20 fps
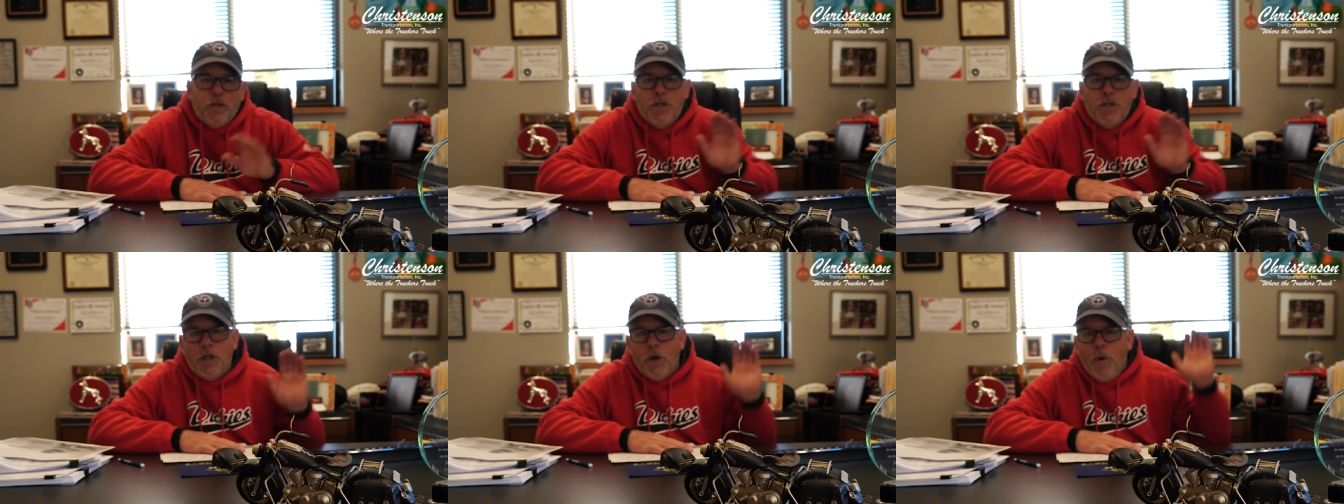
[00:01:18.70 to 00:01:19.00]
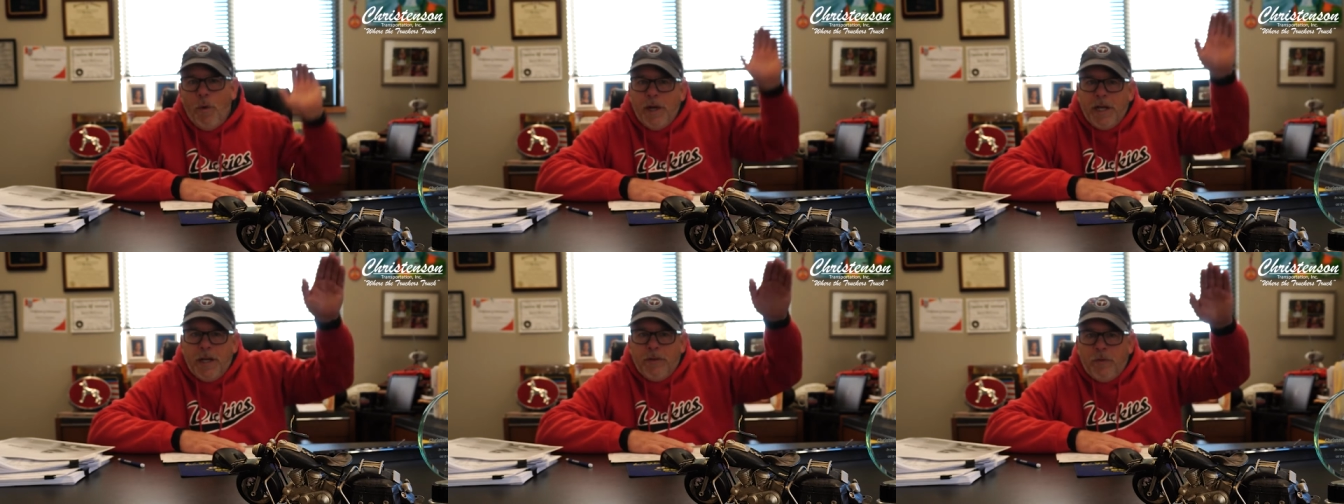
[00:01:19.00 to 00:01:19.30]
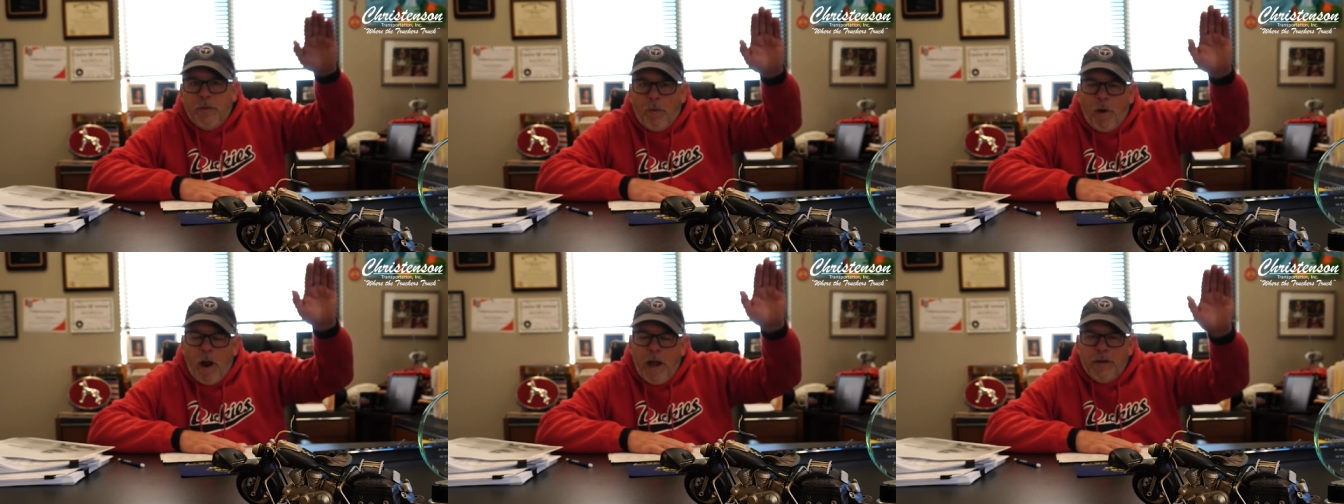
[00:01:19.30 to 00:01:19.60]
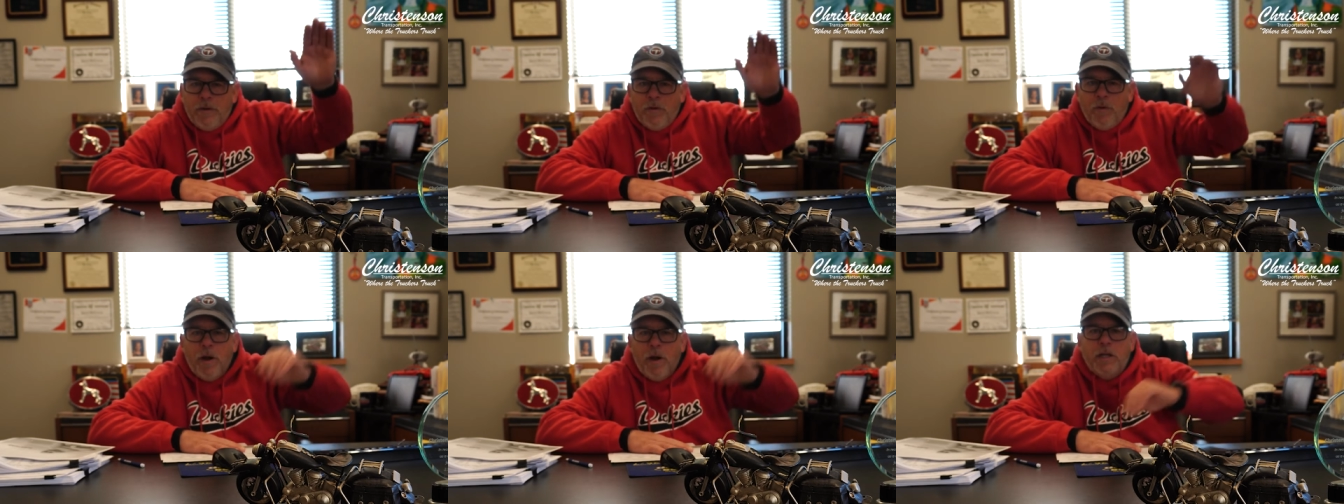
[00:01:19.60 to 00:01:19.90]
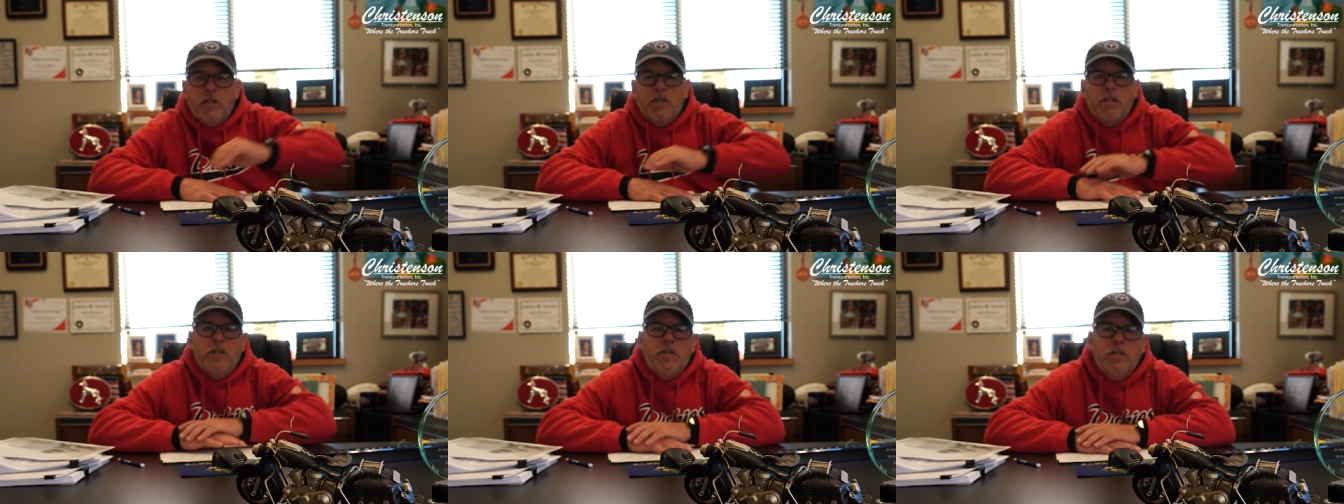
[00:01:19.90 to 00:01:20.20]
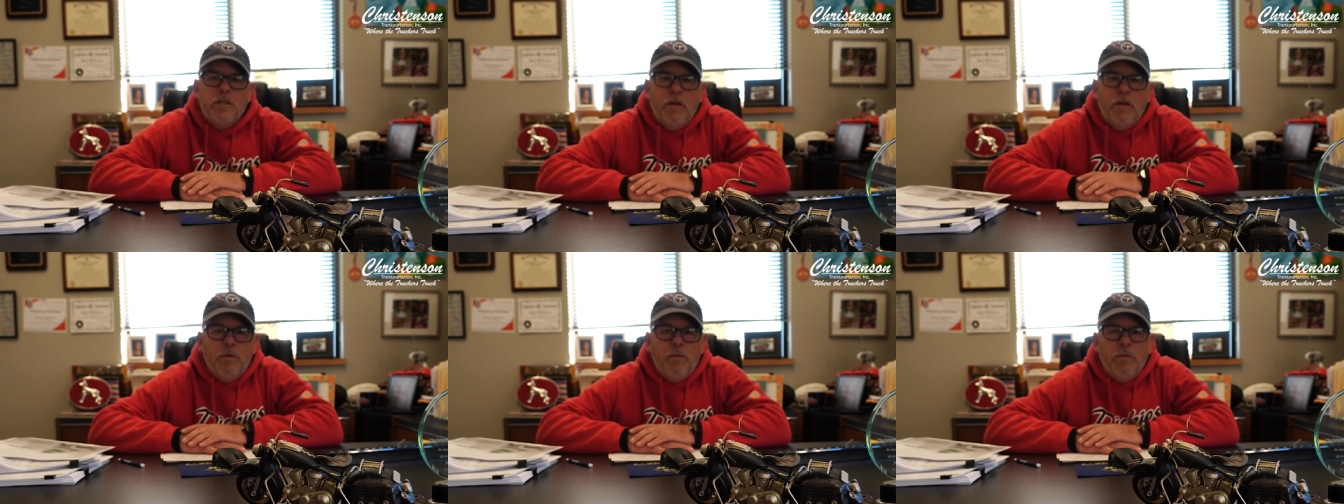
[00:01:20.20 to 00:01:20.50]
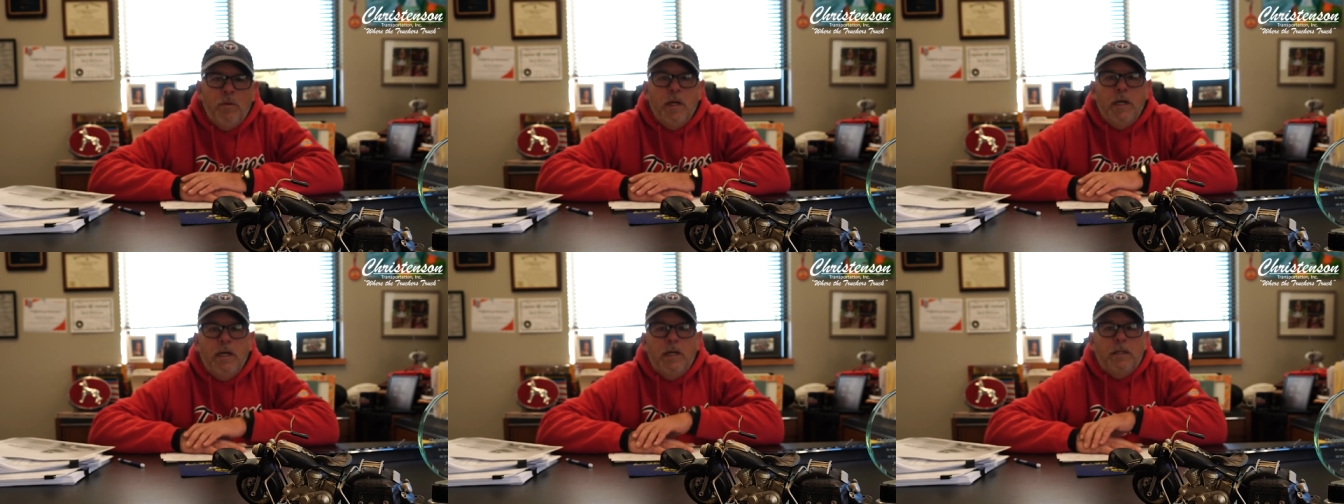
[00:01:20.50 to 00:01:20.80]
going in the right direction. So
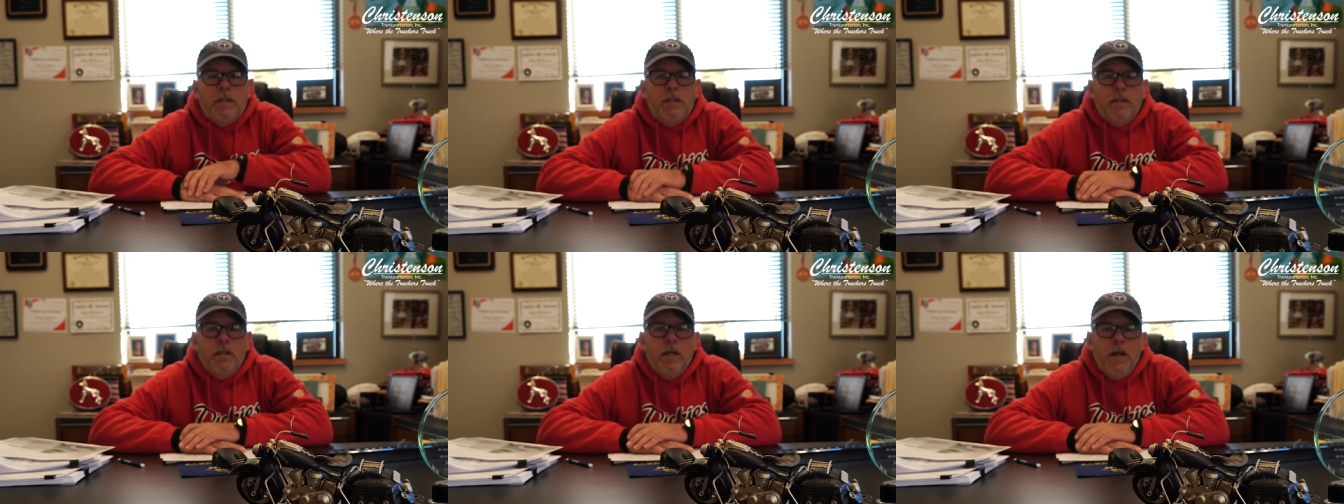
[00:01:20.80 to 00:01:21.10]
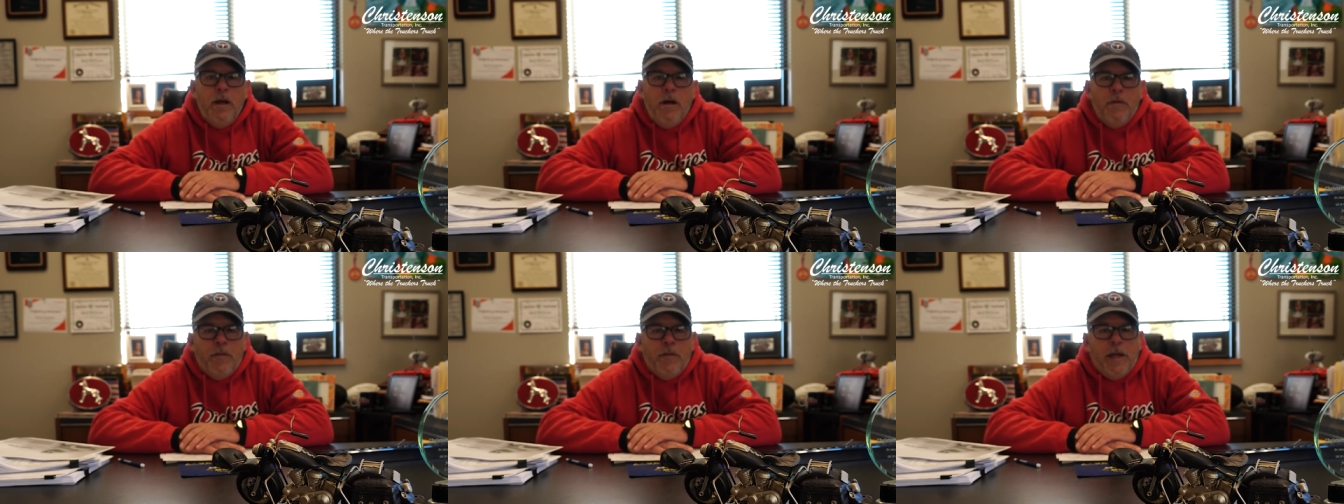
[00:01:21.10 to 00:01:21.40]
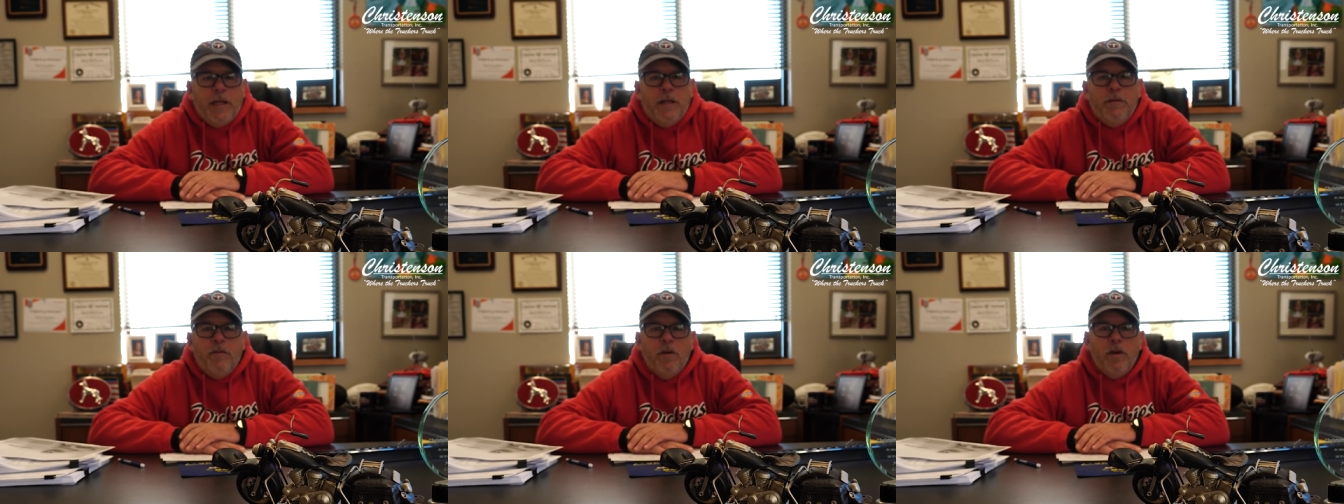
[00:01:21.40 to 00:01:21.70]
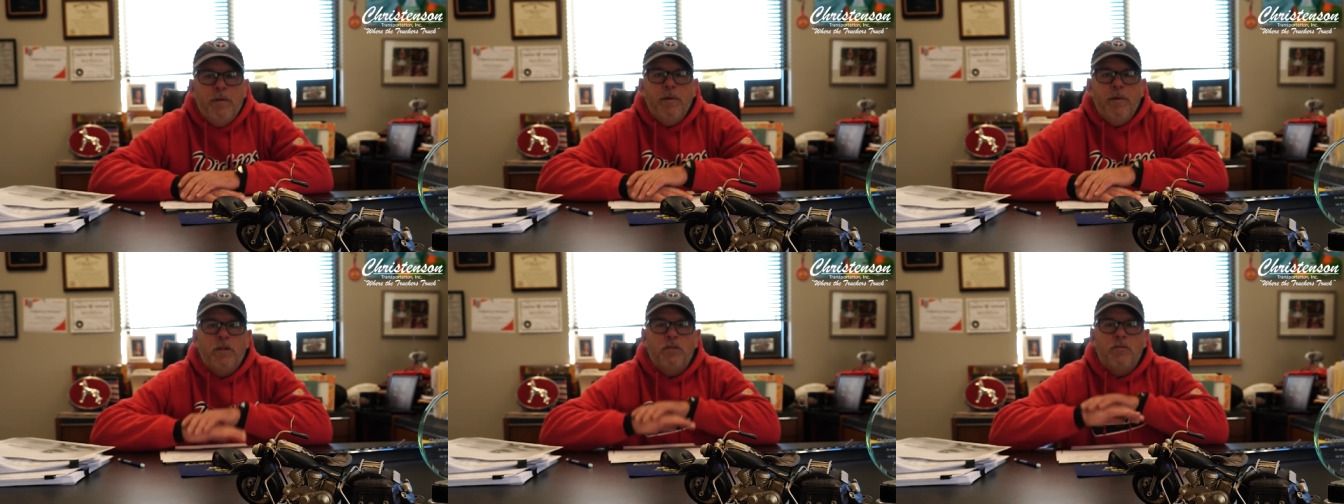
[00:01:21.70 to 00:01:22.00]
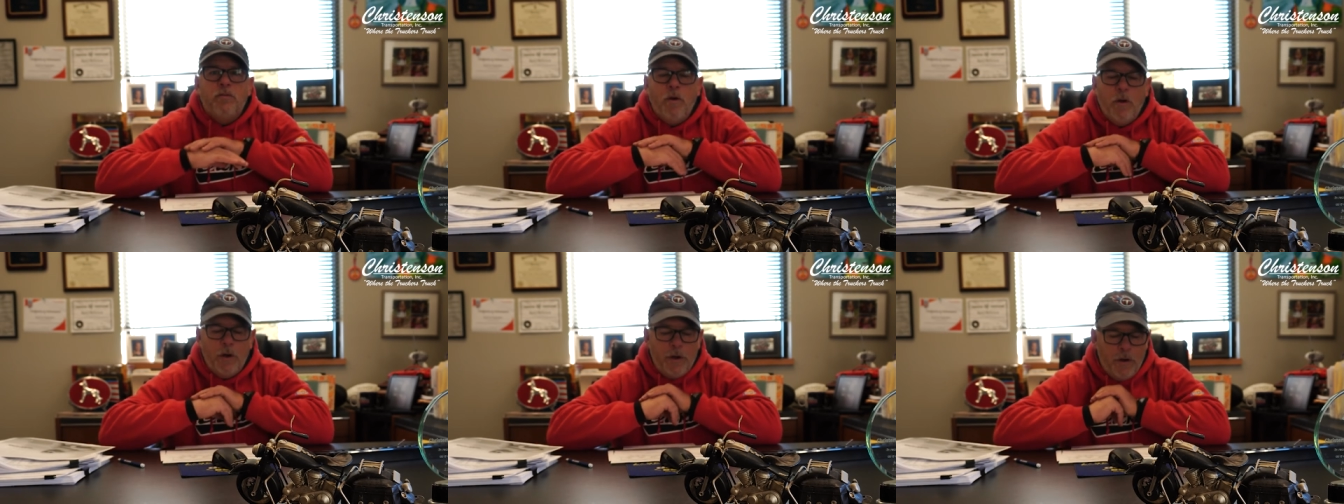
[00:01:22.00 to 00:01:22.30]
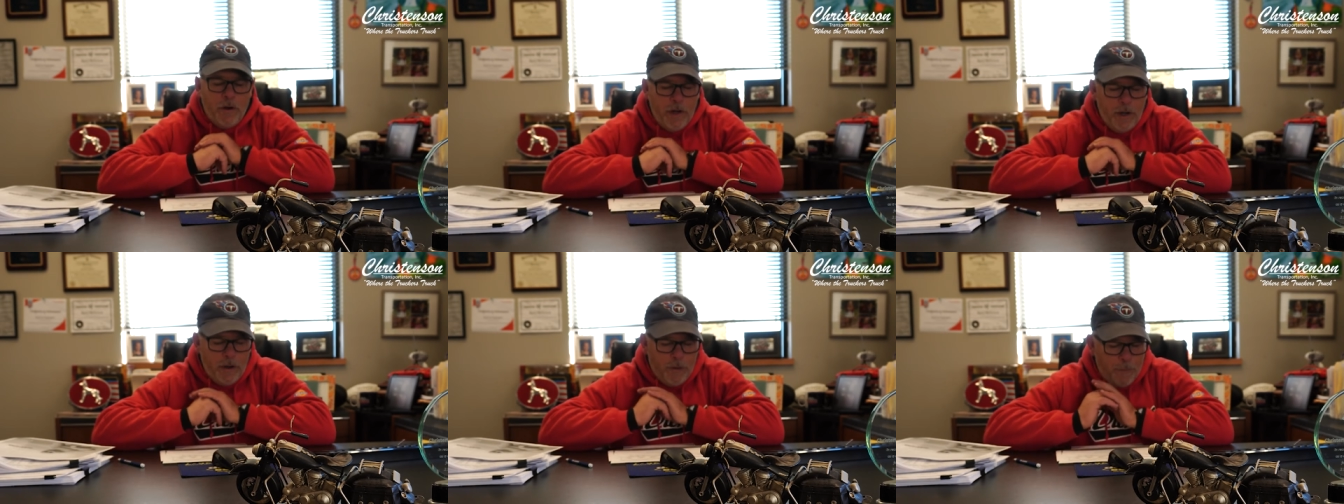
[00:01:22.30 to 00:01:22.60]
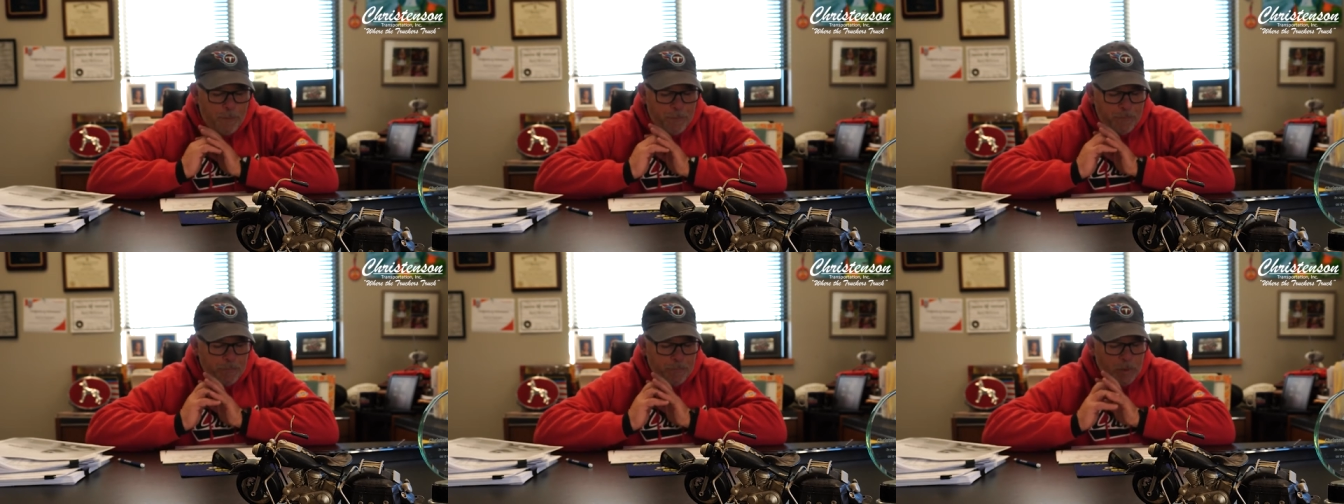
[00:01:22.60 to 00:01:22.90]
uh, thank you very much for all your
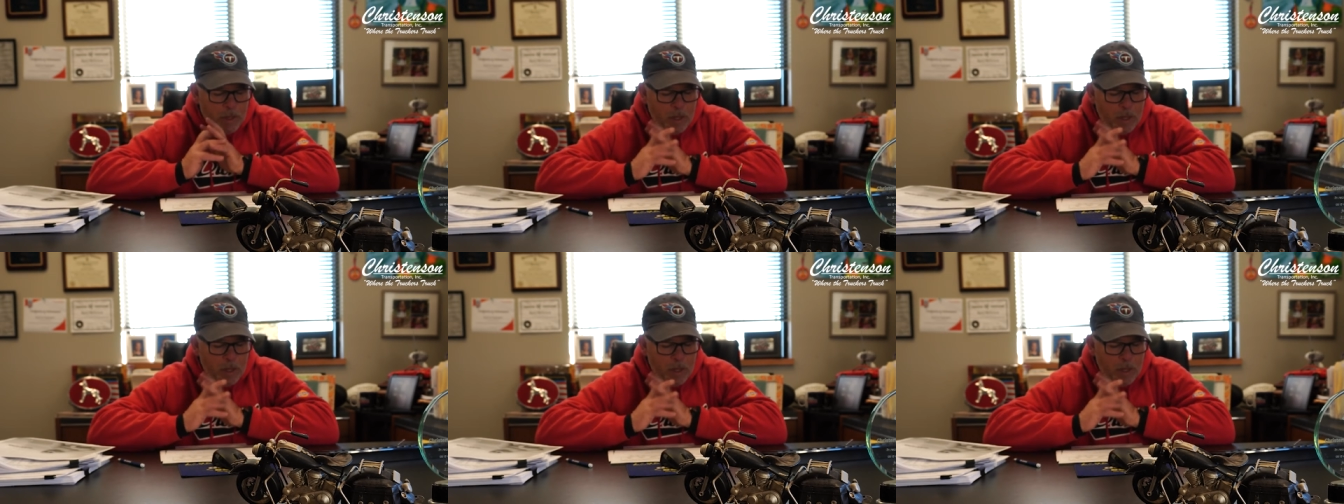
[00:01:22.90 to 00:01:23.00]
help.